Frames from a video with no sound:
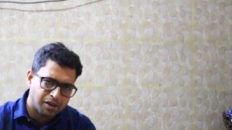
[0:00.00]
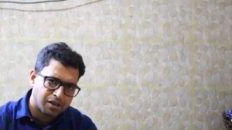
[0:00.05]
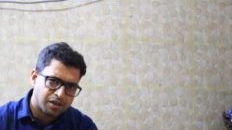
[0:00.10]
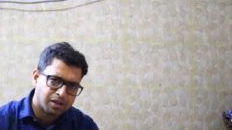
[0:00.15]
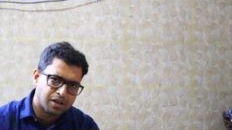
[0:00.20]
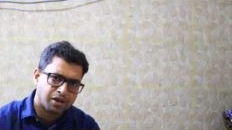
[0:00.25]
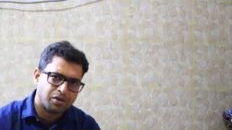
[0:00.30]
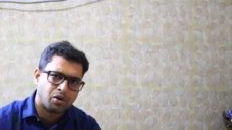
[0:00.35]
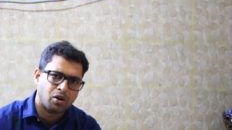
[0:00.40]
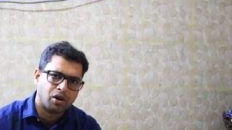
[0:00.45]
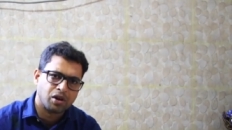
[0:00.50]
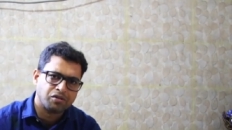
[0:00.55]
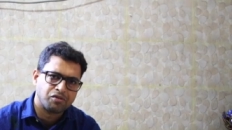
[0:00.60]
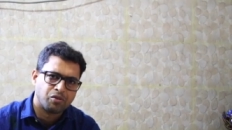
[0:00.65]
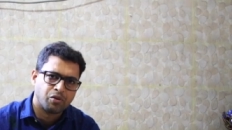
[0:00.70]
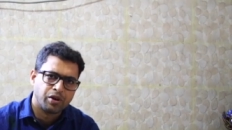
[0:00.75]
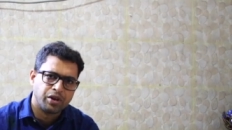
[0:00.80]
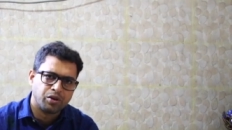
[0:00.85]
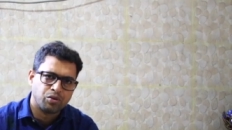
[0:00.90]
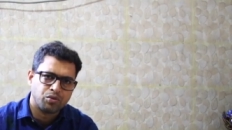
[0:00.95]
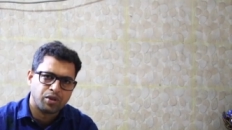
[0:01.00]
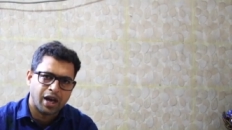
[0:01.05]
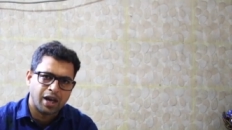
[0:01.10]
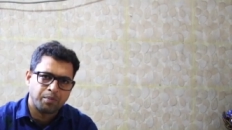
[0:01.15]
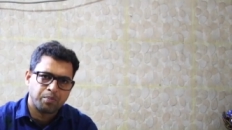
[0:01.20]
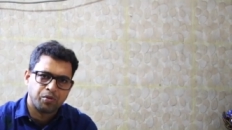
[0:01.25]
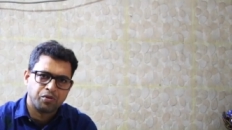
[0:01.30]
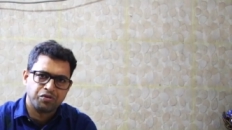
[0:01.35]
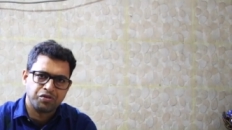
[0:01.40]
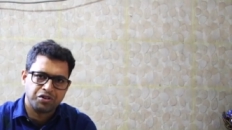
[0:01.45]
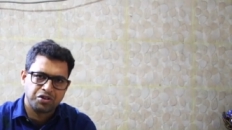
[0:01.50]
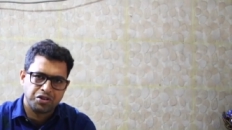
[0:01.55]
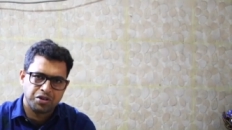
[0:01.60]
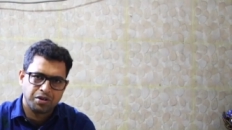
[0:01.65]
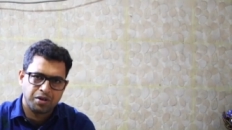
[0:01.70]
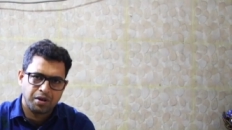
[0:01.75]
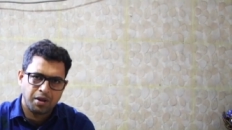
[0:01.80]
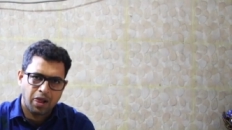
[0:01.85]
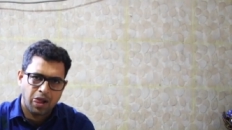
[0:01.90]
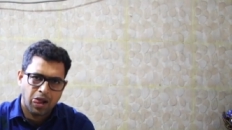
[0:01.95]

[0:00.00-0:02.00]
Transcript: the dog is going to that position.